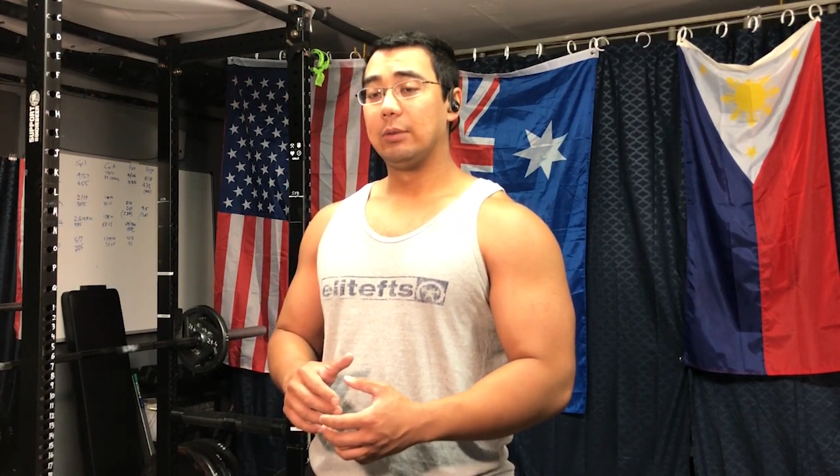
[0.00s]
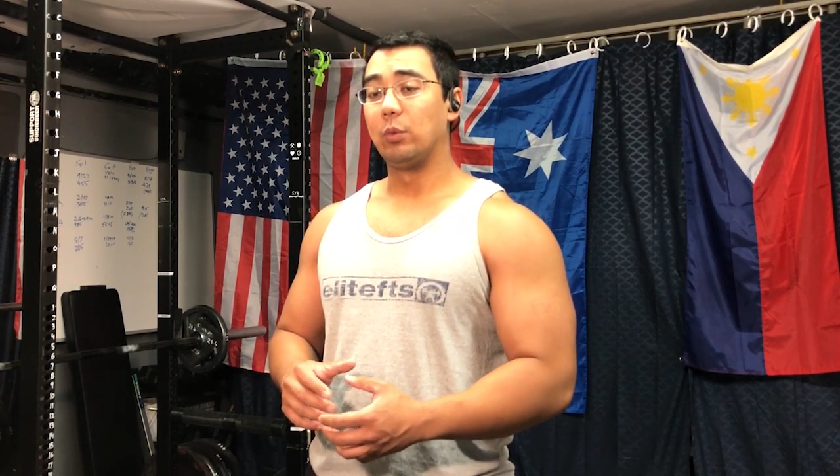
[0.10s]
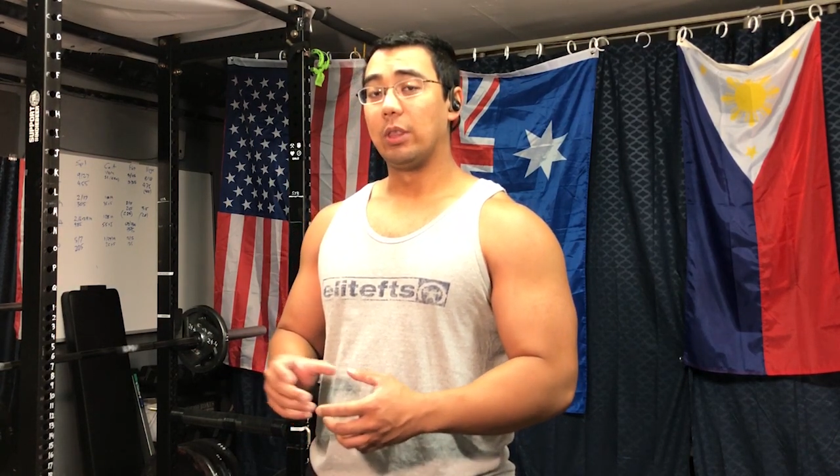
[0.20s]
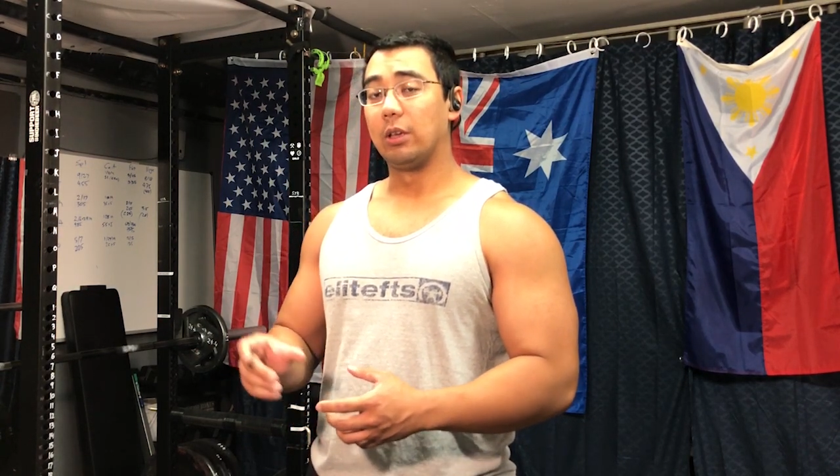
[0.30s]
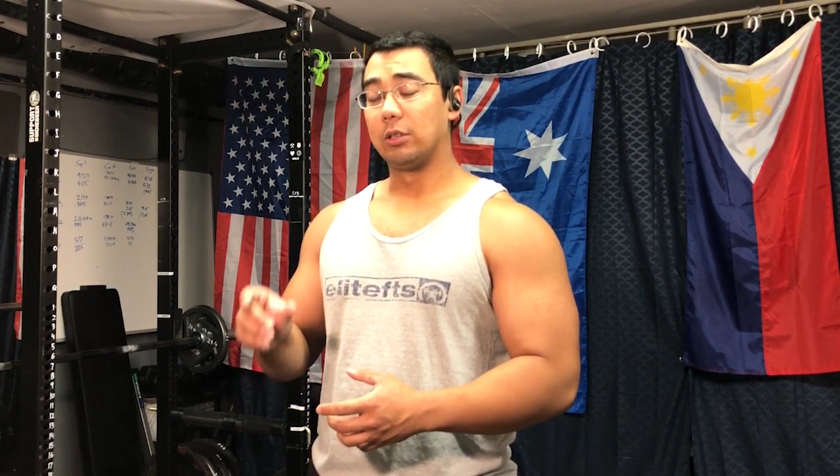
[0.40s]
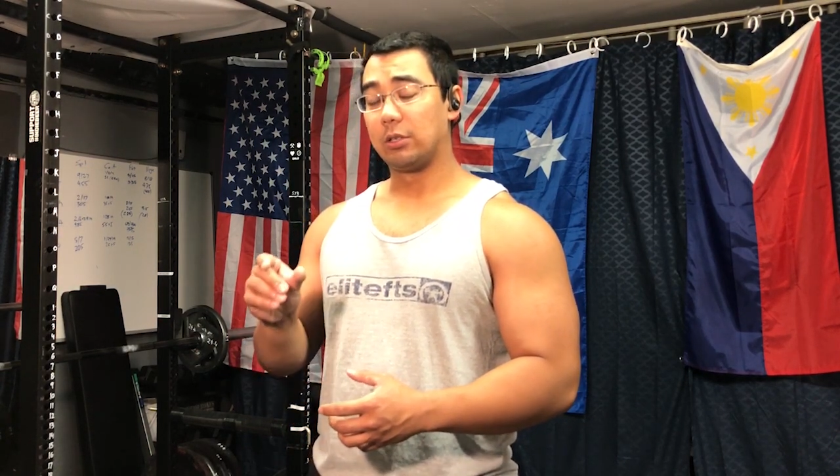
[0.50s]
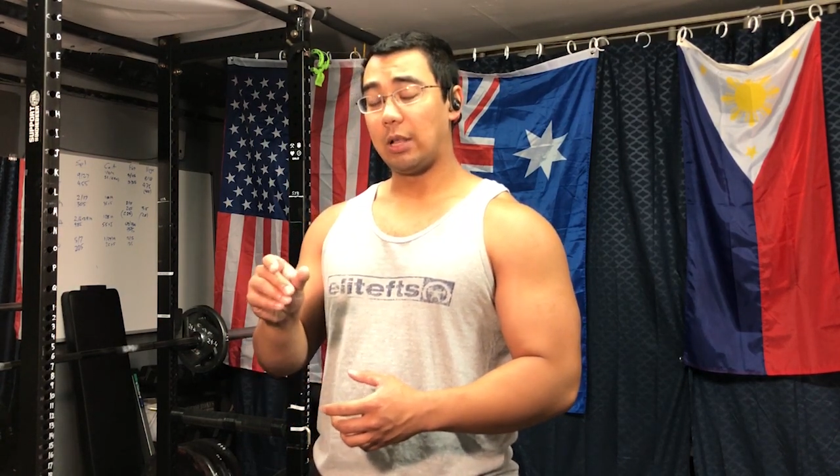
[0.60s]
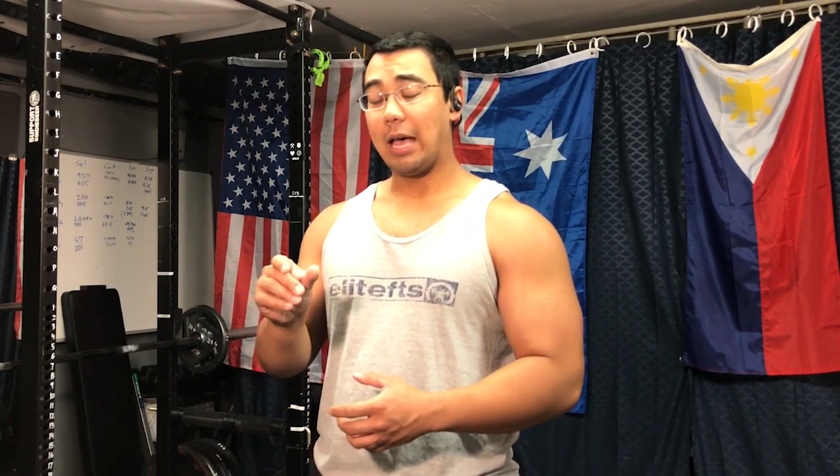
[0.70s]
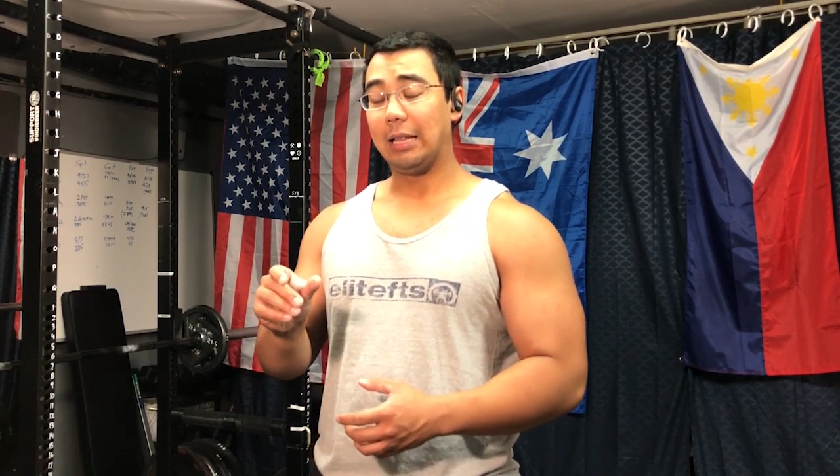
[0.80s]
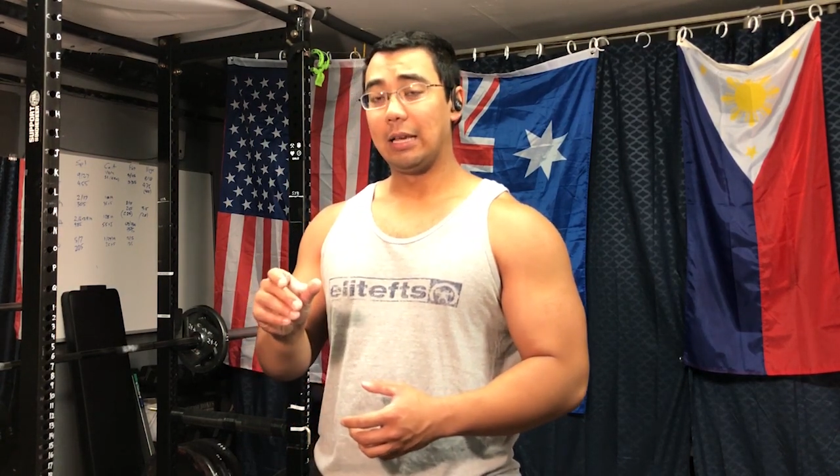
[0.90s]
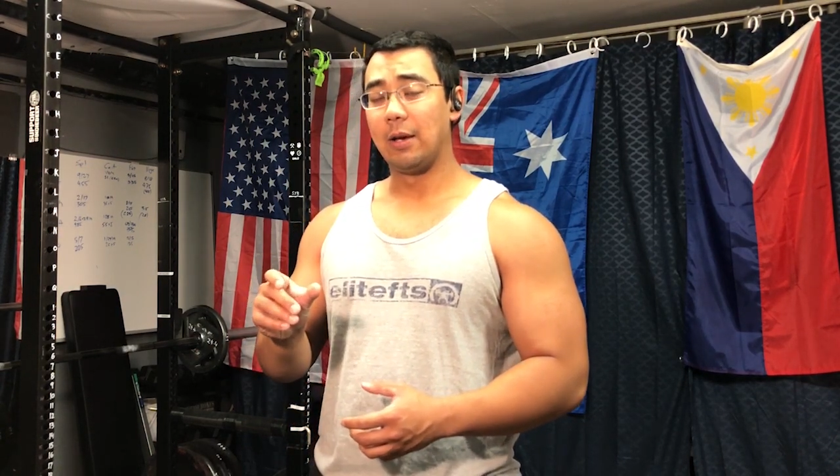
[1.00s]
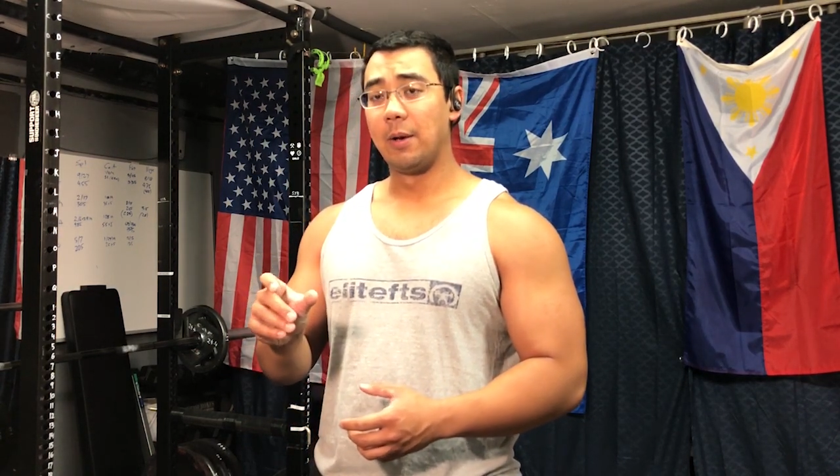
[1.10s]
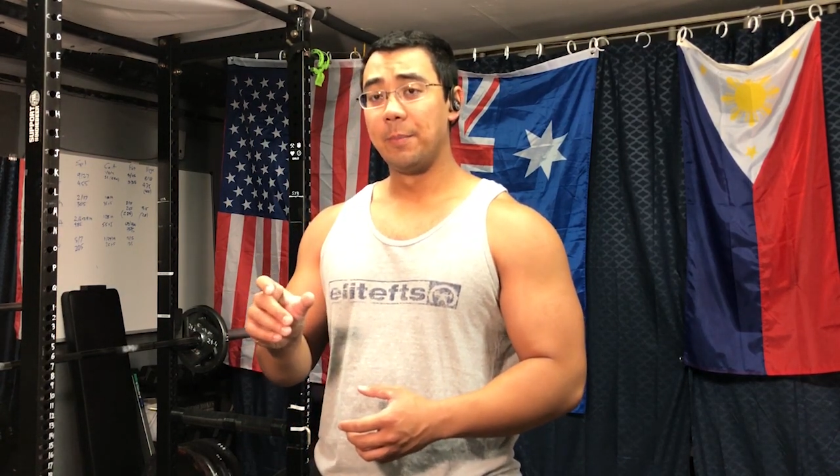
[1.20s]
with a slightly